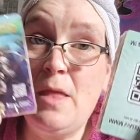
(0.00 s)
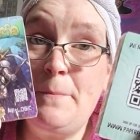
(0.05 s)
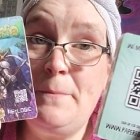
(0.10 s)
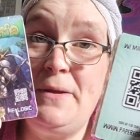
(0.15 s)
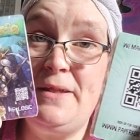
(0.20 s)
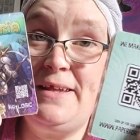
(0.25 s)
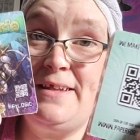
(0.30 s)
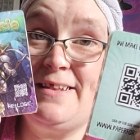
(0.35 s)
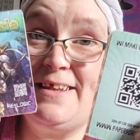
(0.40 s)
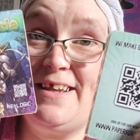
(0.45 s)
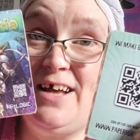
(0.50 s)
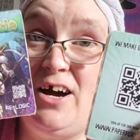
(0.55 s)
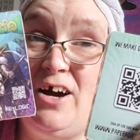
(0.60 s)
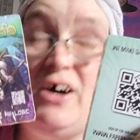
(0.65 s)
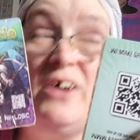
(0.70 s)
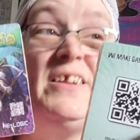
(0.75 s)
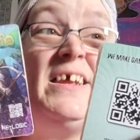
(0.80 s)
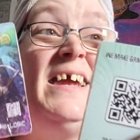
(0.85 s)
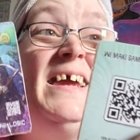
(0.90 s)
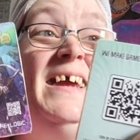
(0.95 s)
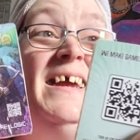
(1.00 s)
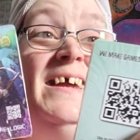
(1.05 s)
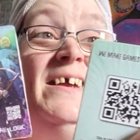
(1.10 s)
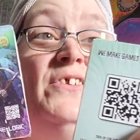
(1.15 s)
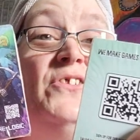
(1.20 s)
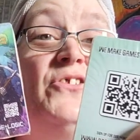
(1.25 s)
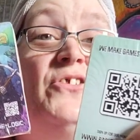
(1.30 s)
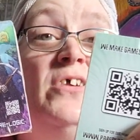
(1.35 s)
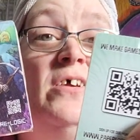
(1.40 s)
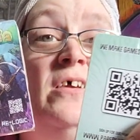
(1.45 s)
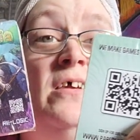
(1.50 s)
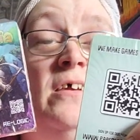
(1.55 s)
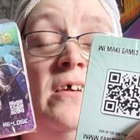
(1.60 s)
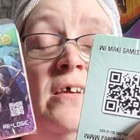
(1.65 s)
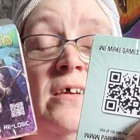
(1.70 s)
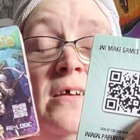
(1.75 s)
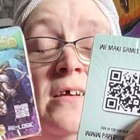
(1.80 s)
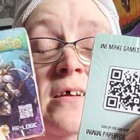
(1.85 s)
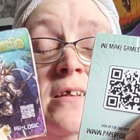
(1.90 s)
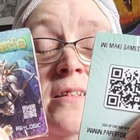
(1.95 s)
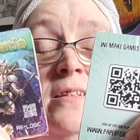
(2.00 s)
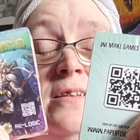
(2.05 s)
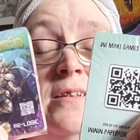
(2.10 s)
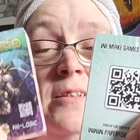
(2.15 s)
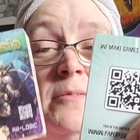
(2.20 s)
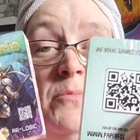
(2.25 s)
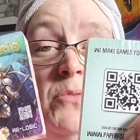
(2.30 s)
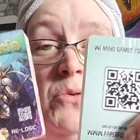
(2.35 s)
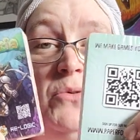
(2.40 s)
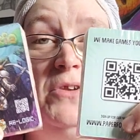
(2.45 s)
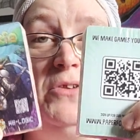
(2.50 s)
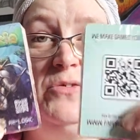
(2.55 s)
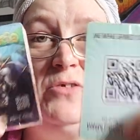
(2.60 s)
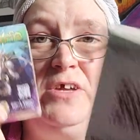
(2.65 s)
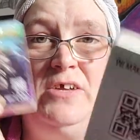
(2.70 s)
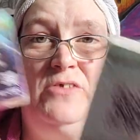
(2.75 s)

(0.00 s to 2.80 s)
But the card is, the board is